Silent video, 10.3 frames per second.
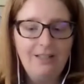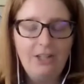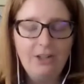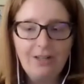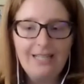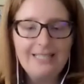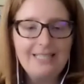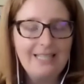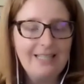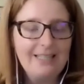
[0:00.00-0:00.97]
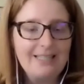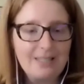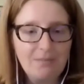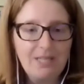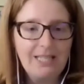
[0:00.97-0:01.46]
your idea is
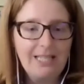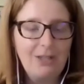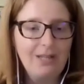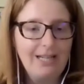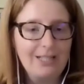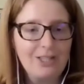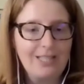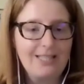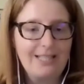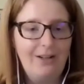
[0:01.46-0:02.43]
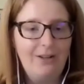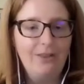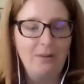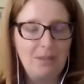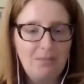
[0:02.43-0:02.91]
something that you can actually sell
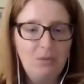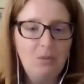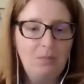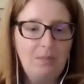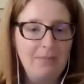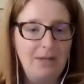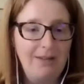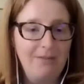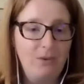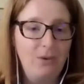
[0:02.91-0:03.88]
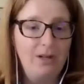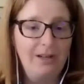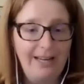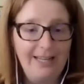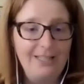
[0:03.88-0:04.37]
that people will pay money
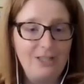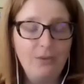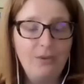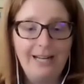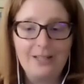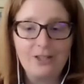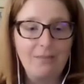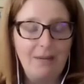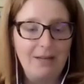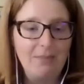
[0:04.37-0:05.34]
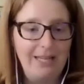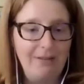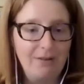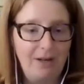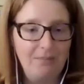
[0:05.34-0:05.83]
for and you can actually make
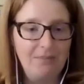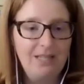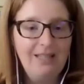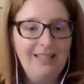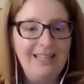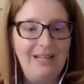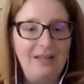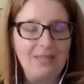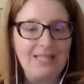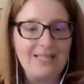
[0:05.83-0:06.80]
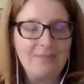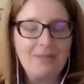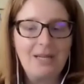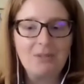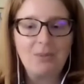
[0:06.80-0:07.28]
money from um, because
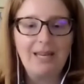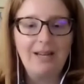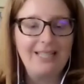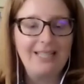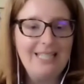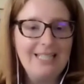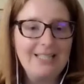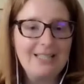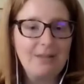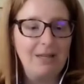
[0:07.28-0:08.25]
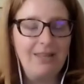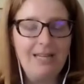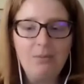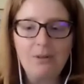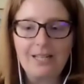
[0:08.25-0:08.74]
sometimes we have ideas and we
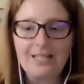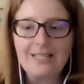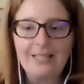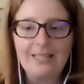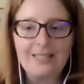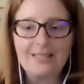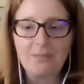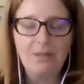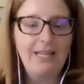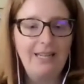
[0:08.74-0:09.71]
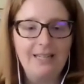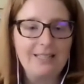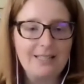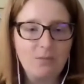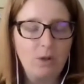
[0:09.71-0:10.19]
think we're going to sell it to somebody and it
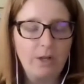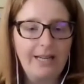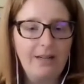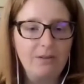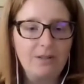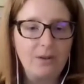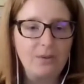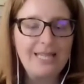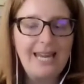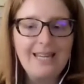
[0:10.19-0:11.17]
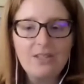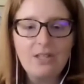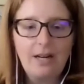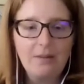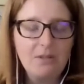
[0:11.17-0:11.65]
doesn't work out. So take the
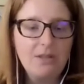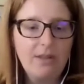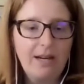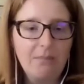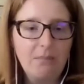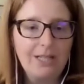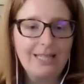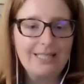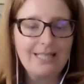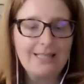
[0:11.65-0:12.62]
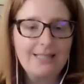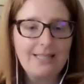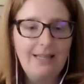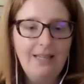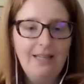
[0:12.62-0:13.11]
time to do that market
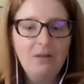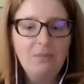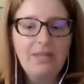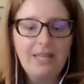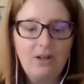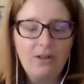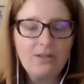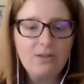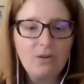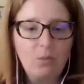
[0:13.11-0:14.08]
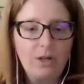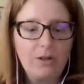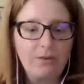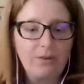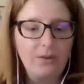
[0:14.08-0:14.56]
testing, but then also to
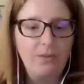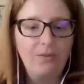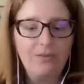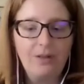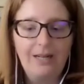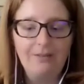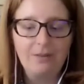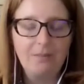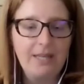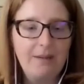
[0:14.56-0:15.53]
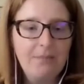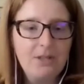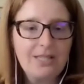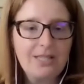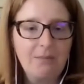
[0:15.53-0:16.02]
work through uh, from the
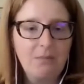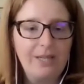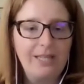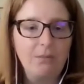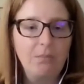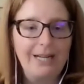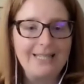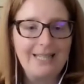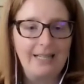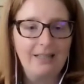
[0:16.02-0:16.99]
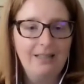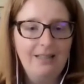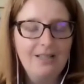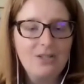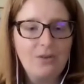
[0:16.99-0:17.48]
numbers standpoint your pricing
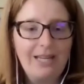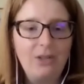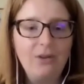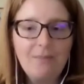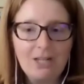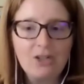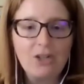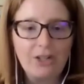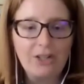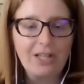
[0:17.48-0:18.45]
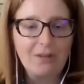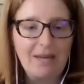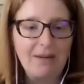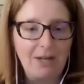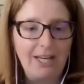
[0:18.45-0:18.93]
so that you can make sure you're going to
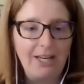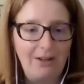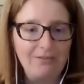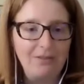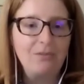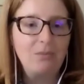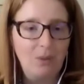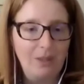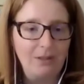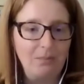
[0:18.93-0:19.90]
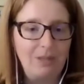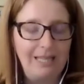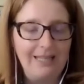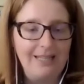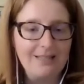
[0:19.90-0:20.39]
make money off of what your
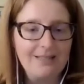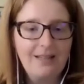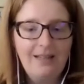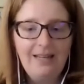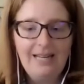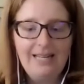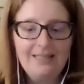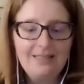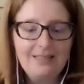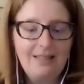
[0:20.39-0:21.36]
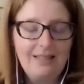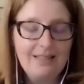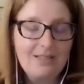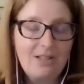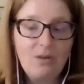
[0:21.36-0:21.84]
plan is and and
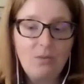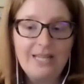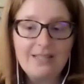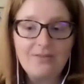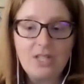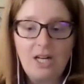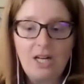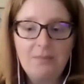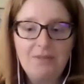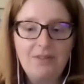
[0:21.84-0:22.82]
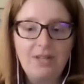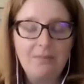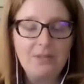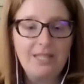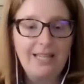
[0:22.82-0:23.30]
it's not a waste of time if you
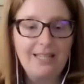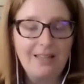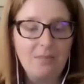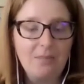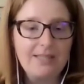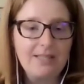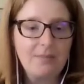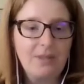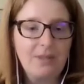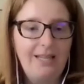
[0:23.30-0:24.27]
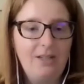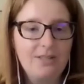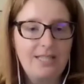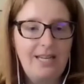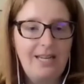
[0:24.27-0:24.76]
come to the end of the business plan and you
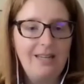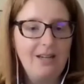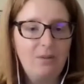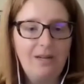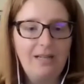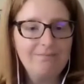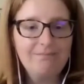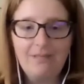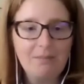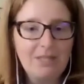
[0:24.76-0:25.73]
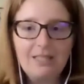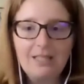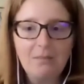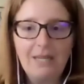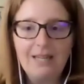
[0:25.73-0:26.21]
see you know what i'm not
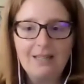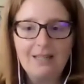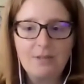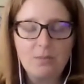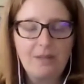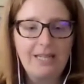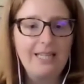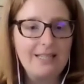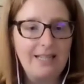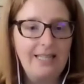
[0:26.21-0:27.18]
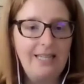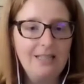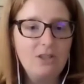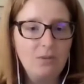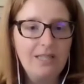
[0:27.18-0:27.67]
going to make as much money as i
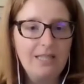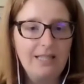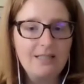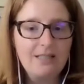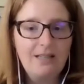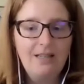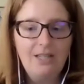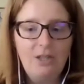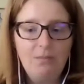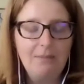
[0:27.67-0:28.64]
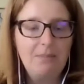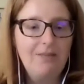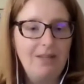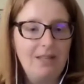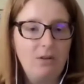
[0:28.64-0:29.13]
need doing this you might
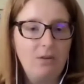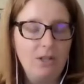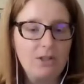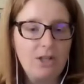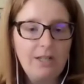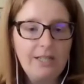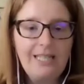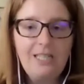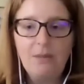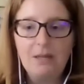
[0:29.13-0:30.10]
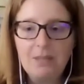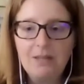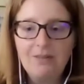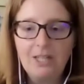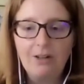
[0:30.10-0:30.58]
pivot who you're targeting, you might
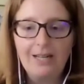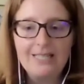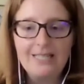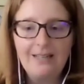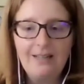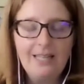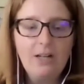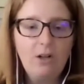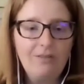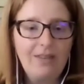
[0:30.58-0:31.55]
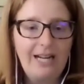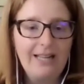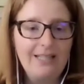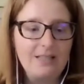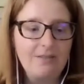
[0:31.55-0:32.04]
pivot your idea, and all of
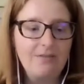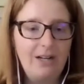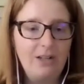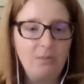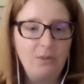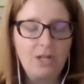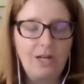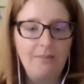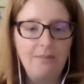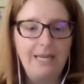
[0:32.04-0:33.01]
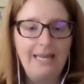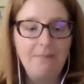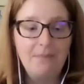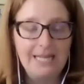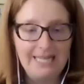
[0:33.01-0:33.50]
that is valuable time
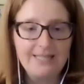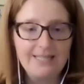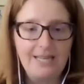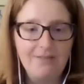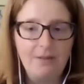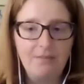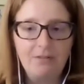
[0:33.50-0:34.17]
and money saved up